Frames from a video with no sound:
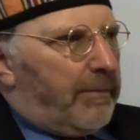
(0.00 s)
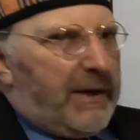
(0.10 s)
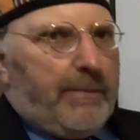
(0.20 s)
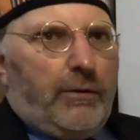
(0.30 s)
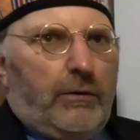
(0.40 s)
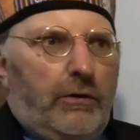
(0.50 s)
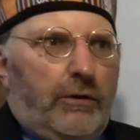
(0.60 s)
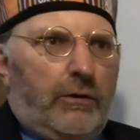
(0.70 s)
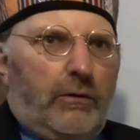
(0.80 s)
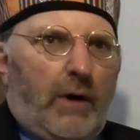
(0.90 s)
people
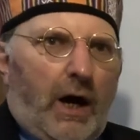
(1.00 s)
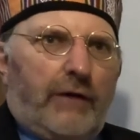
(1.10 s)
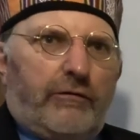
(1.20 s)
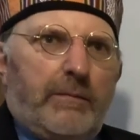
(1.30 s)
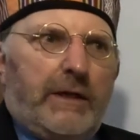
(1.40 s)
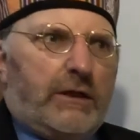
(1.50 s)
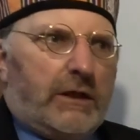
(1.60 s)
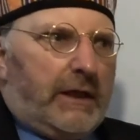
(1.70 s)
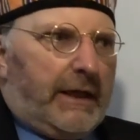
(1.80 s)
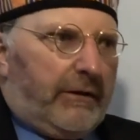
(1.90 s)
who aren't
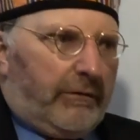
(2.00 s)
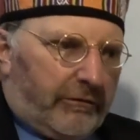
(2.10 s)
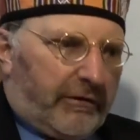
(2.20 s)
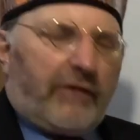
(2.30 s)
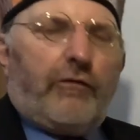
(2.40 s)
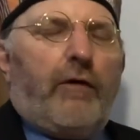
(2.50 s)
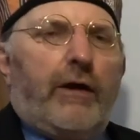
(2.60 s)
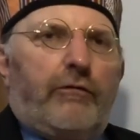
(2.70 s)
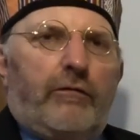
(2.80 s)
immediately satisfying